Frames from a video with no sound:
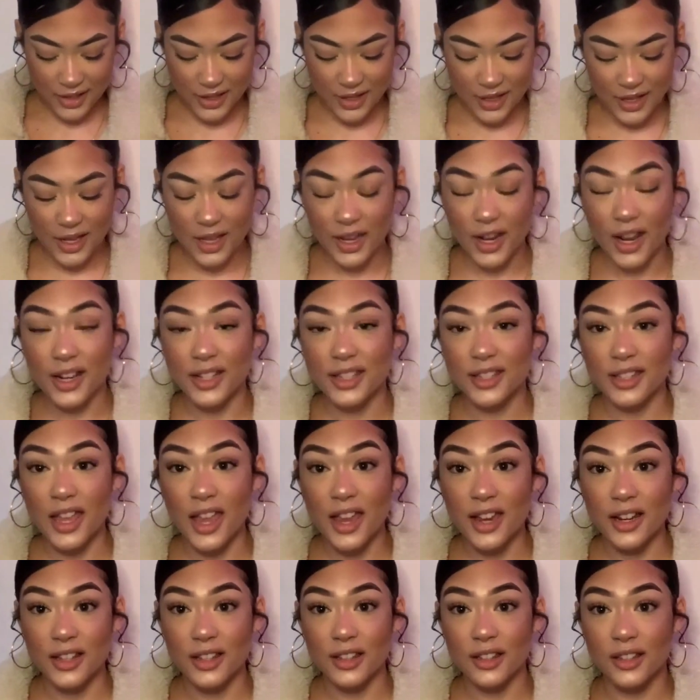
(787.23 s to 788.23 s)
And I
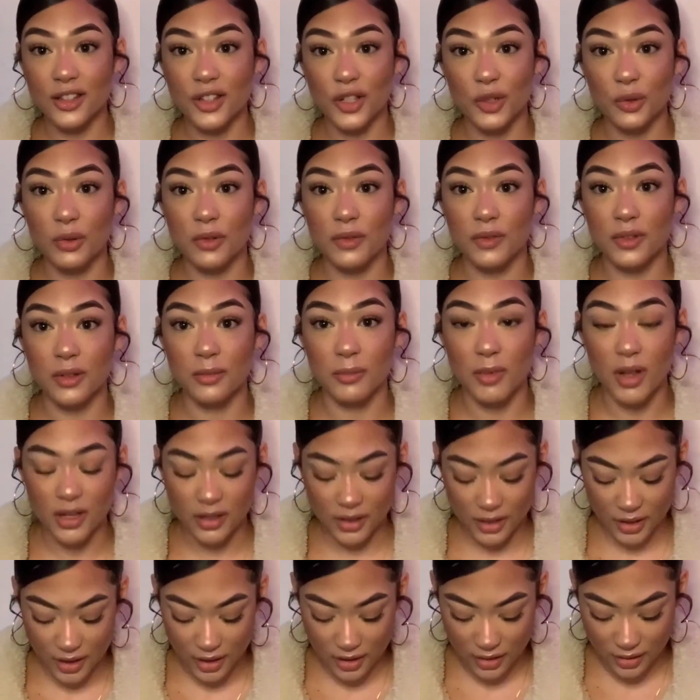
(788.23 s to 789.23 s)
stacked two of them on
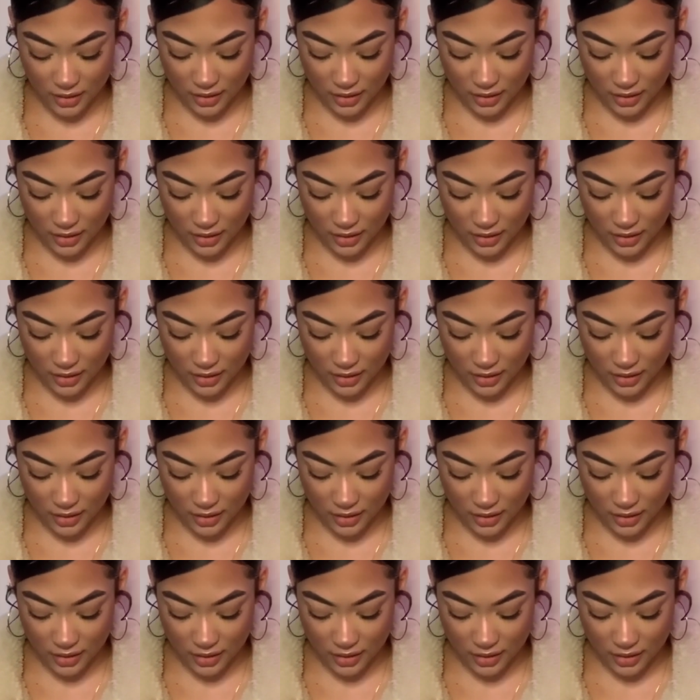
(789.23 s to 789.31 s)
together.